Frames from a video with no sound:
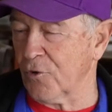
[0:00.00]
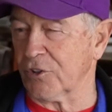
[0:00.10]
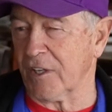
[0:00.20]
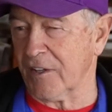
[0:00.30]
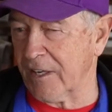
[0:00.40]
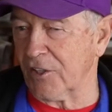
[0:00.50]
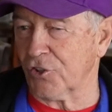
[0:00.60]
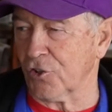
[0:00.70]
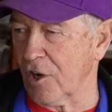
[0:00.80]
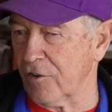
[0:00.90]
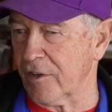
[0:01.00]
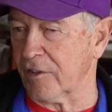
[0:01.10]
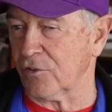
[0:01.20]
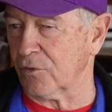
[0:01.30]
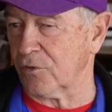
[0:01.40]
foresight and the guts to go there
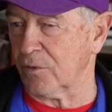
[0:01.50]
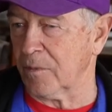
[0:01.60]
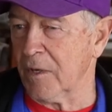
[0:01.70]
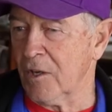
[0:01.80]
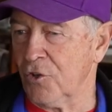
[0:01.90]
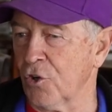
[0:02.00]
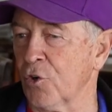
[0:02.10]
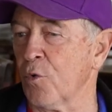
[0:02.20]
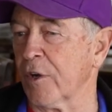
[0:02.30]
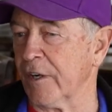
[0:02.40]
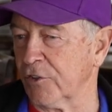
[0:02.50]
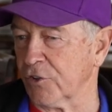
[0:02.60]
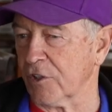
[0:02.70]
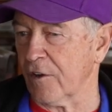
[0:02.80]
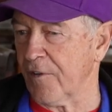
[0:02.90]
and to, to you've got to work it out
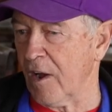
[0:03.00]
yourself.